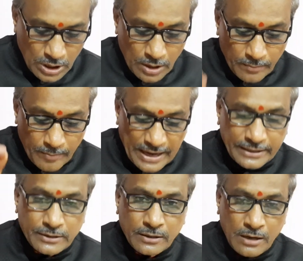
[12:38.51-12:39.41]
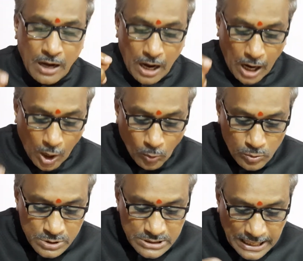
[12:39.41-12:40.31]
by the
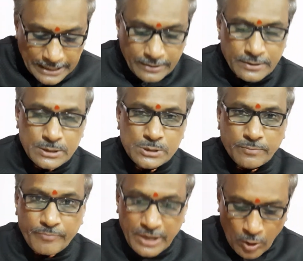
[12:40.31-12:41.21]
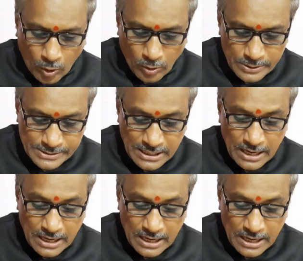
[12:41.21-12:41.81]
outsiders because